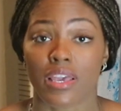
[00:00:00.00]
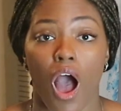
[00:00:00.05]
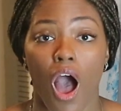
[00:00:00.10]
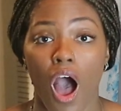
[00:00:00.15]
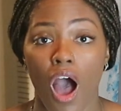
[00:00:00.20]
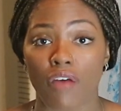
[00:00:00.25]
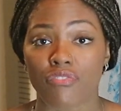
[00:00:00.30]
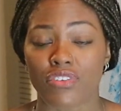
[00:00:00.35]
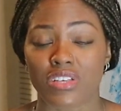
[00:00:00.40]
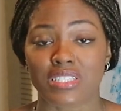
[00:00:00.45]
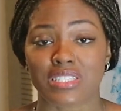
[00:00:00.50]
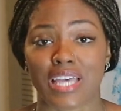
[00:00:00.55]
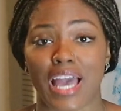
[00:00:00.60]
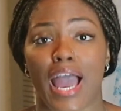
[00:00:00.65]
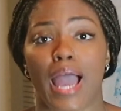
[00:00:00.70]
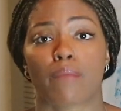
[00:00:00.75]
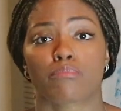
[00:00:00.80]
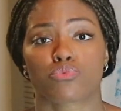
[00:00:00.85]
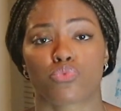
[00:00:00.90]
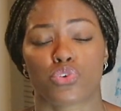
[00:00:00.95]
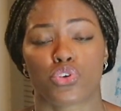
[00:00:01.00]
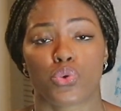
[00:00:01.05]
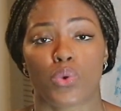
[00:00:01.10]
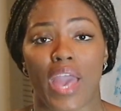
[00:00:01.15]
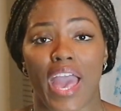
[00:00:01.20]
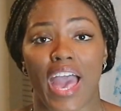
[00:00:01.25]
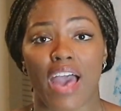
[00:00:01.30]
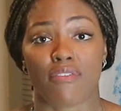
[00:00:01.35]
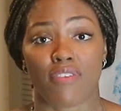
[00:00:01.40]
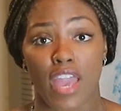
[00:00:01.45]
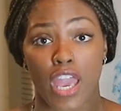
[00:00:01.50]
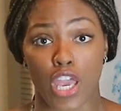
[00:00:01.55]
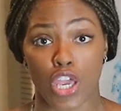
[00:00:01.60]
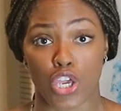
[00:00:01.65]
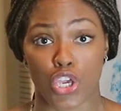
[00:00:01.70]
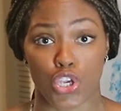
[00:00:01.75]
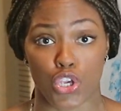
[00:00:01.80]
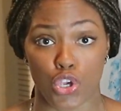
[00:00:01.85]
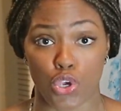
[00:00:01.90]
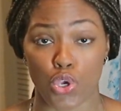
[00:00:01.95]
Oftentimes when you have a
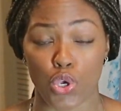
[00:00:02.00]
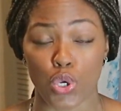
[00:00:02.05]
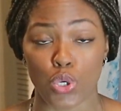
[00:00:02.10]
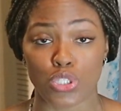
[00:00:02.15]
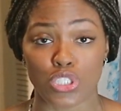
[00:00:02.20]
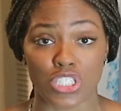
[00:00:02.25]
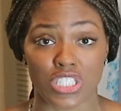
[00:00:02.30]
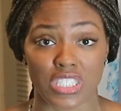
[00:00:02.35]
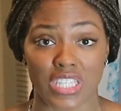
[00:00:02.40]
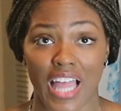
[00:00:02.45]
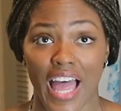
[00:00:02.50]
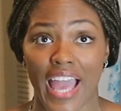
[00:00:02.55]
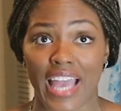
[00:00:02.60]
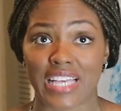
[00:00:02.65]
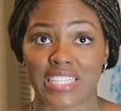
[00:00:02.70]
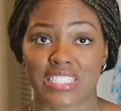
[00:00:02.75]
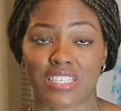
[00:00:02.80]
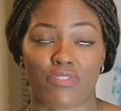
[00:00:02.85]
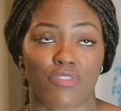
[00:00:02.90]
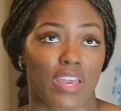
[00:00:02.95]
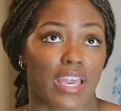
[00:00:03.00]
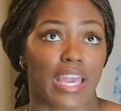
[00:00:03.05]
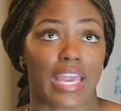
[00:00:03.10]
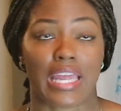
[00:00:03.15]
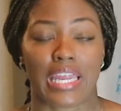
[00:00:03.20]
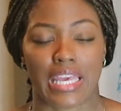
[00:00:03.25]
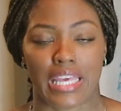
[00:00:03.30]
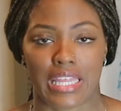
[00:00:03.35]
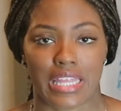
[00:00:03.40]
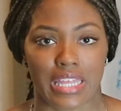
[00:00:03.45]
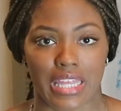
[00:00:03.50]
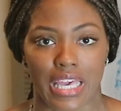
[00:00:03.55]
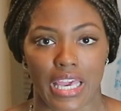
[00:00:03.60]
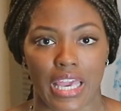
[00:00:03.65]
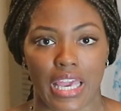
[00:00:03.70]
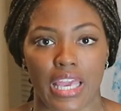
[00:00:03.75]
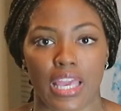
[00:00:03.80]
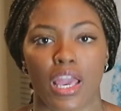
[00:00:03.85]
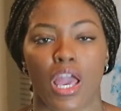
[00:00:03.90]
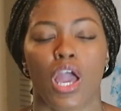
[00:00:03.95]
huge slice of
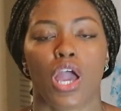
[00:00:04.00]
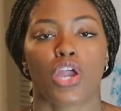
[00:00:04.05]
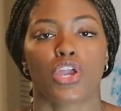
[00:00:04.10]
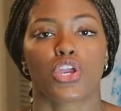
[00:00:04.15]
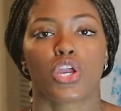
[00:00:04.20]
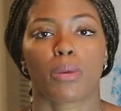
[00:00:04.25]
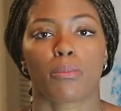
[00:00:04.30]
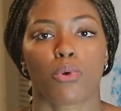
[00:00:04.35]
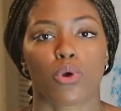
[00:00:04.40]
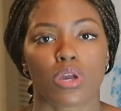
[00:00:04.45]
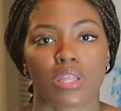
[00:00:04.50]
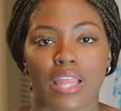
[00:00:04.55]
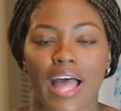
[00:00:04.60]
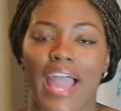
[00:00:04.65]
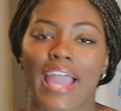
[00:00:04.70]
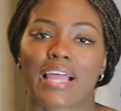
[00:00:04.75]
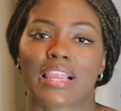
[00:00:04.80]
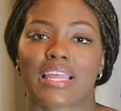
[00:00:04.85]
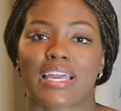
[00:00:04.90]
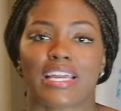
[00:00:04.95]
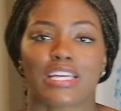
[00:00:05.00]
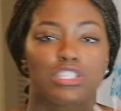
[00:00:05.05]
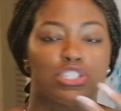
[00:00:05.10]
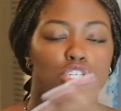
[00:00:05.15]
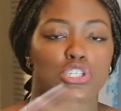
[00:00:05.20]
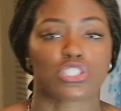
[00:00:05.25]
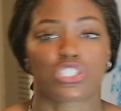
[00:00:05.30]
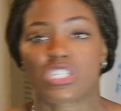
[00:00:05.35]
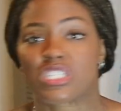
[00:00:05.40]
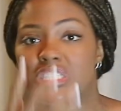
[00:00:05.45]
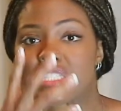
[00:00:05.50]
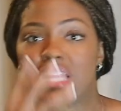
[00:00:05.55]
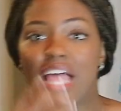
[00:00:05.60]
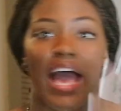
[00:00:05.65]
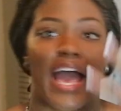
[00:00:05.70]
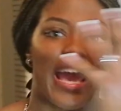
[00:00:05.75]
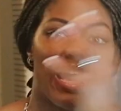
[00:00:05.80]
anything, you're more likely to just